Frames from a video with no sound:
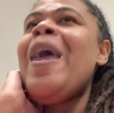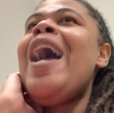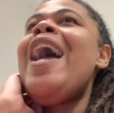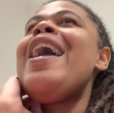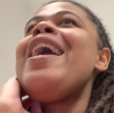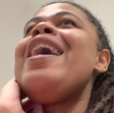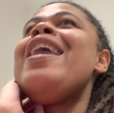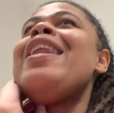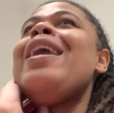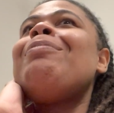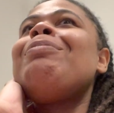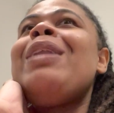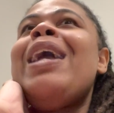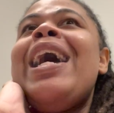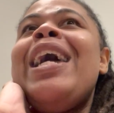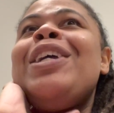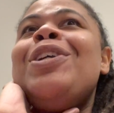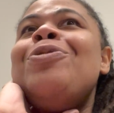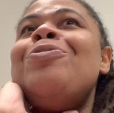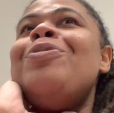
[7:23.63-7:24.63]
And I'm
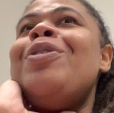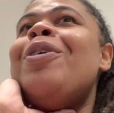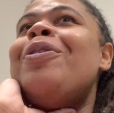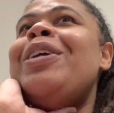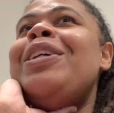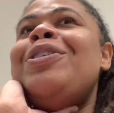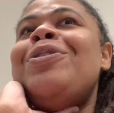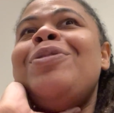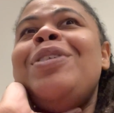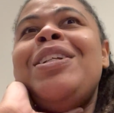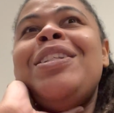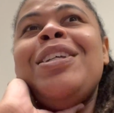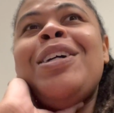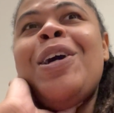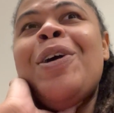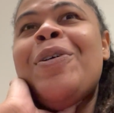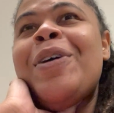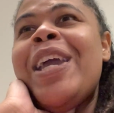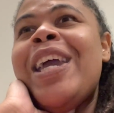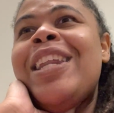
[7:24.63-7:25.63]
like, that you need to
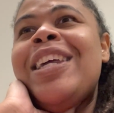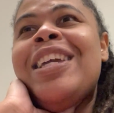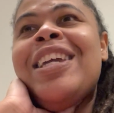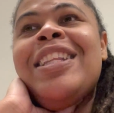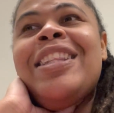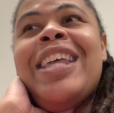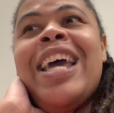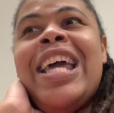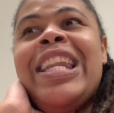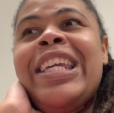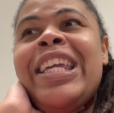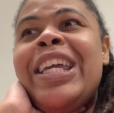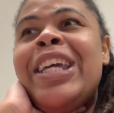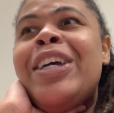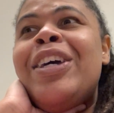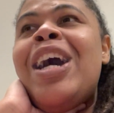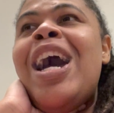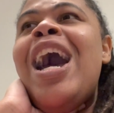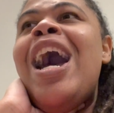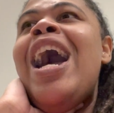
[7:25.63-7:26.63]
go ahead and get that
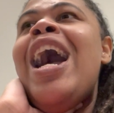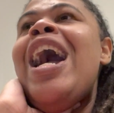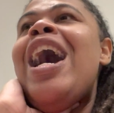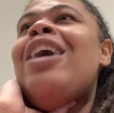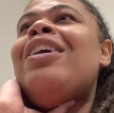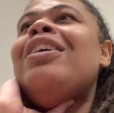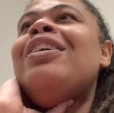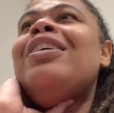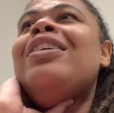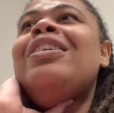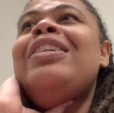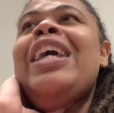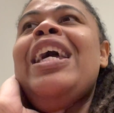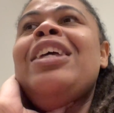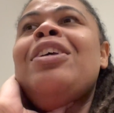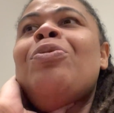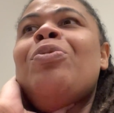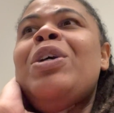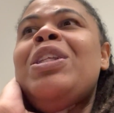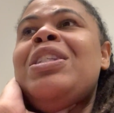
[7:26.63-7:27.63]
in.
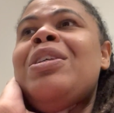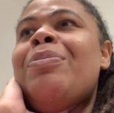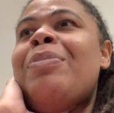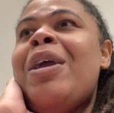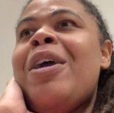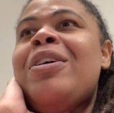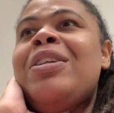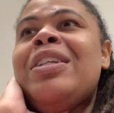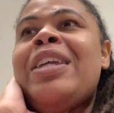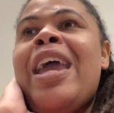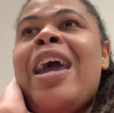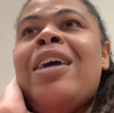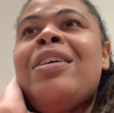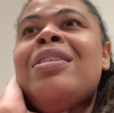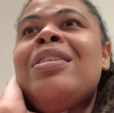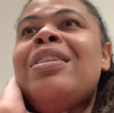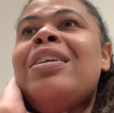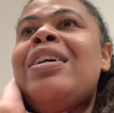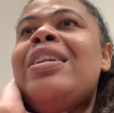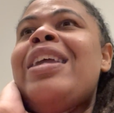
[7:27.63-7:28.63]
They went to marriage
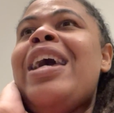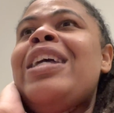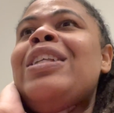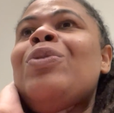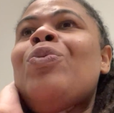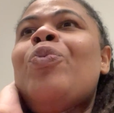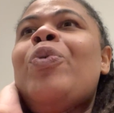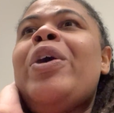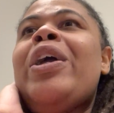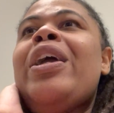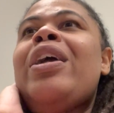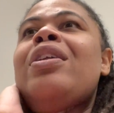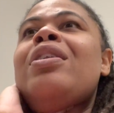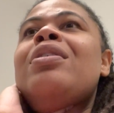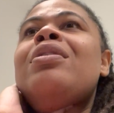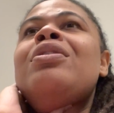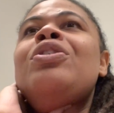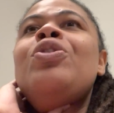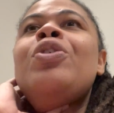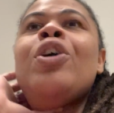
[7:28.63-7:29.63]
counseling. That's
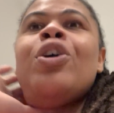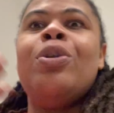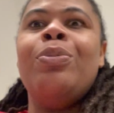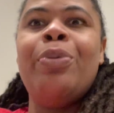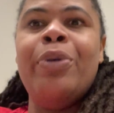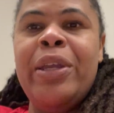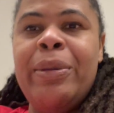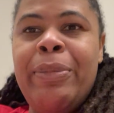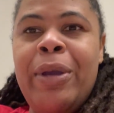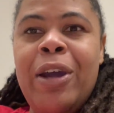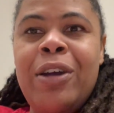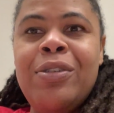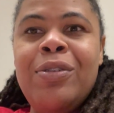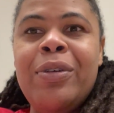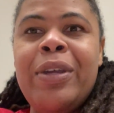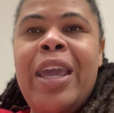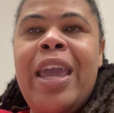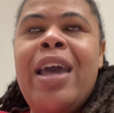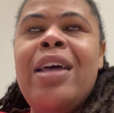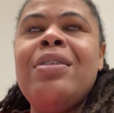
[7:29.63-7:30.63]
when, the
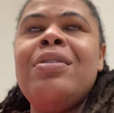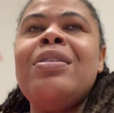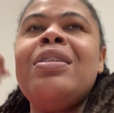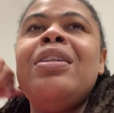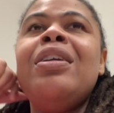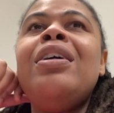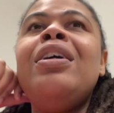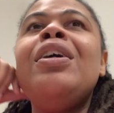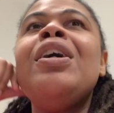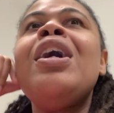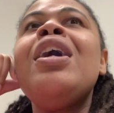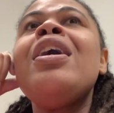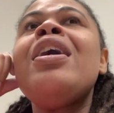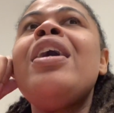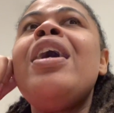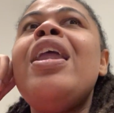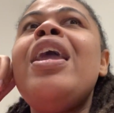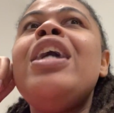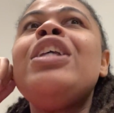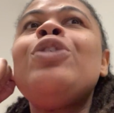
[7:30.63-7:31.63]
premarital counseling.
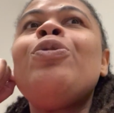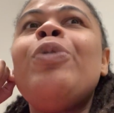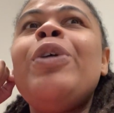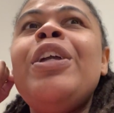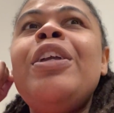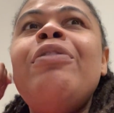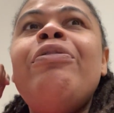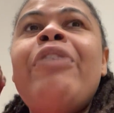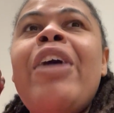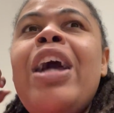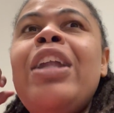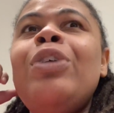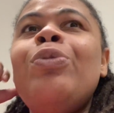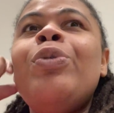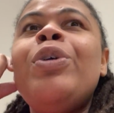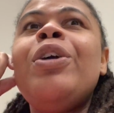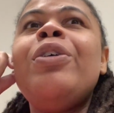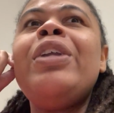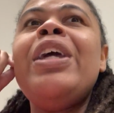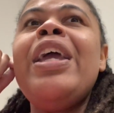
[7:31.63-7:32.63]
And that's when he finally
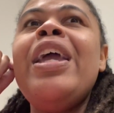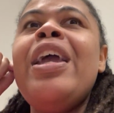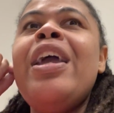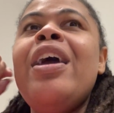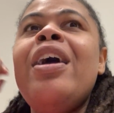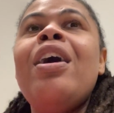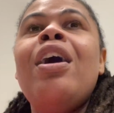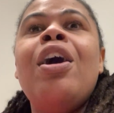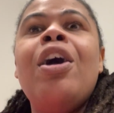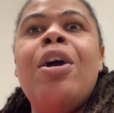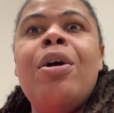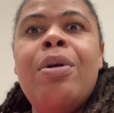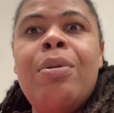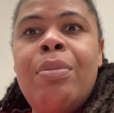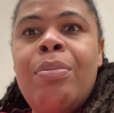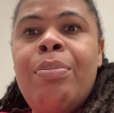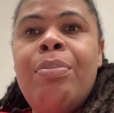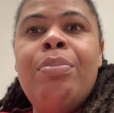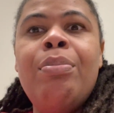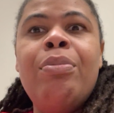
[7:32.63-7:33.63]
went on ahead, her
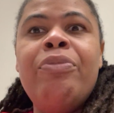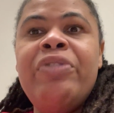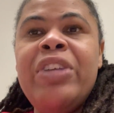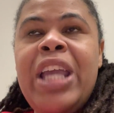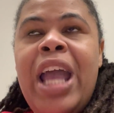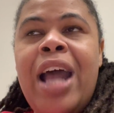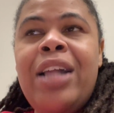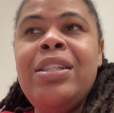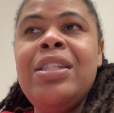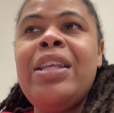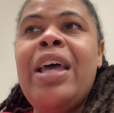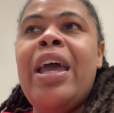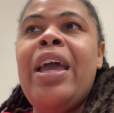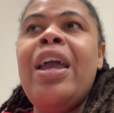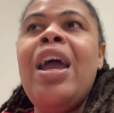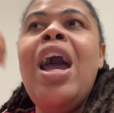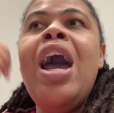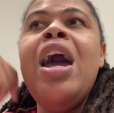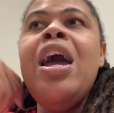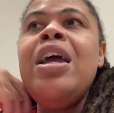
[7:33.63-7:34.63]

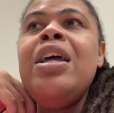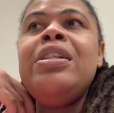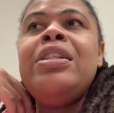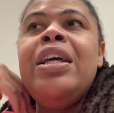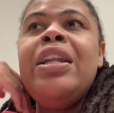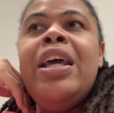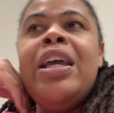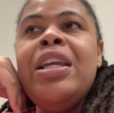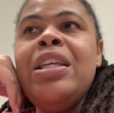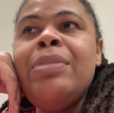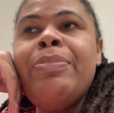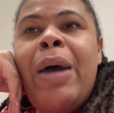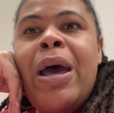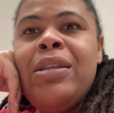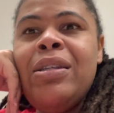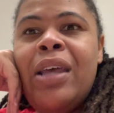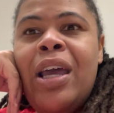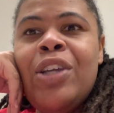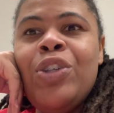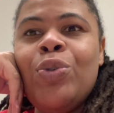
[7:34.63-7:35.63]
fiance, and said that he's
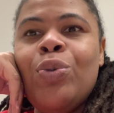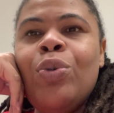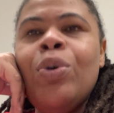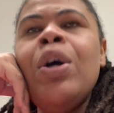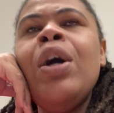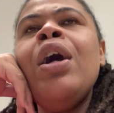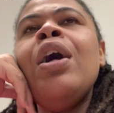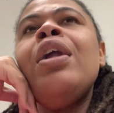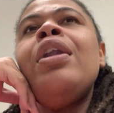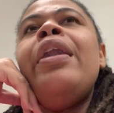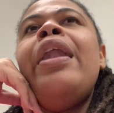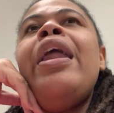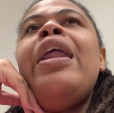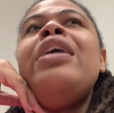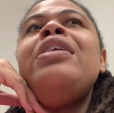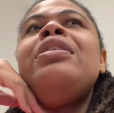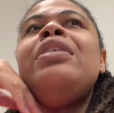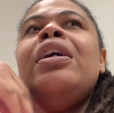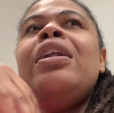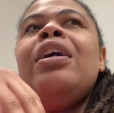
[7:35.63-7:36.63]
bisexual. Now,
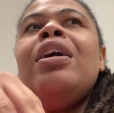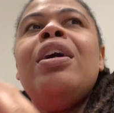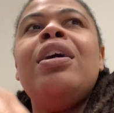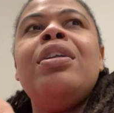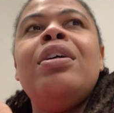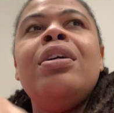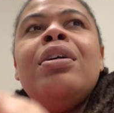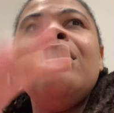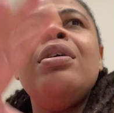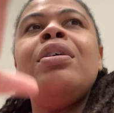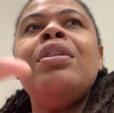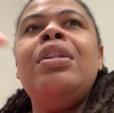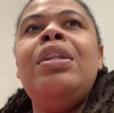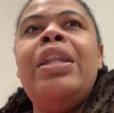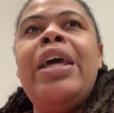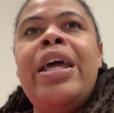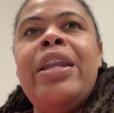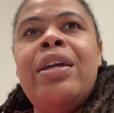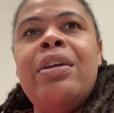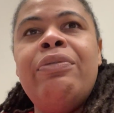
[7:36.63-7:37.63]
they say they're going to
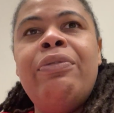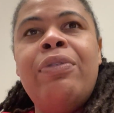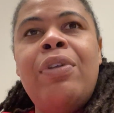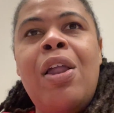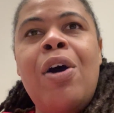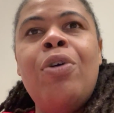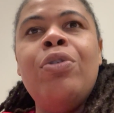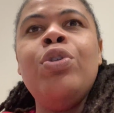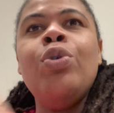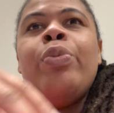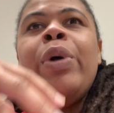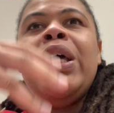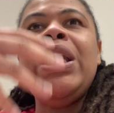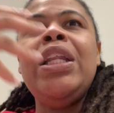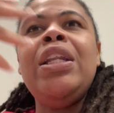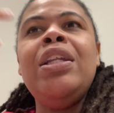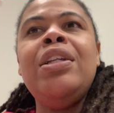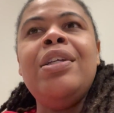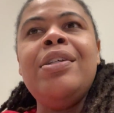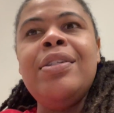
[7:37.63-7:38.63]
let it flow the way
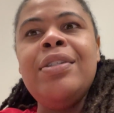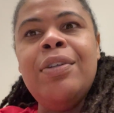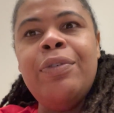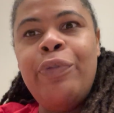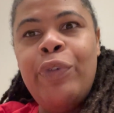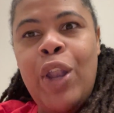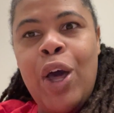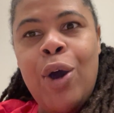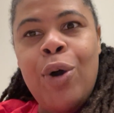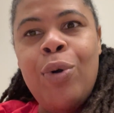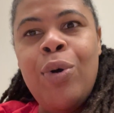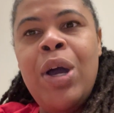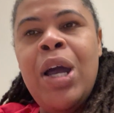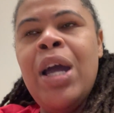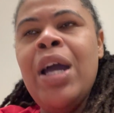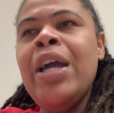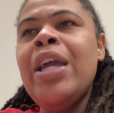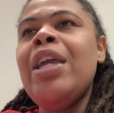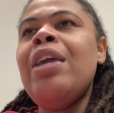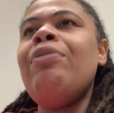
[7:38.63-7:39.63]
that it needs to flow.
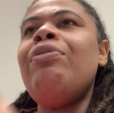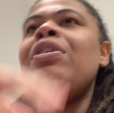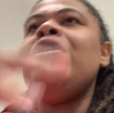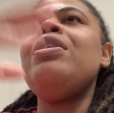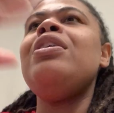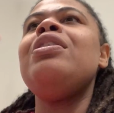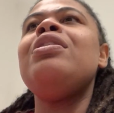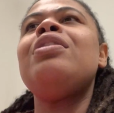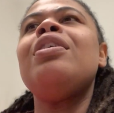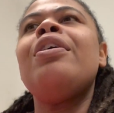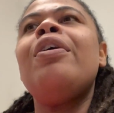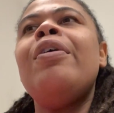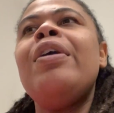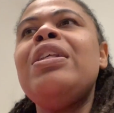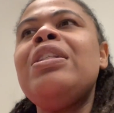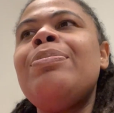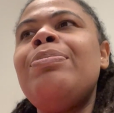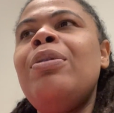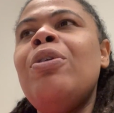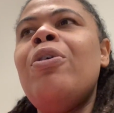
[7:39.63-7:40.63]
If he needs to go
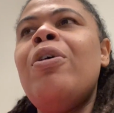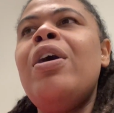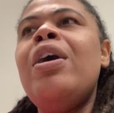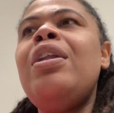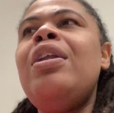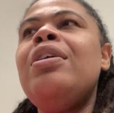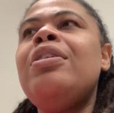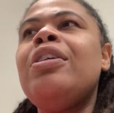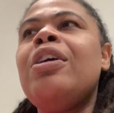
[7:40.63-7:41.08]
explore.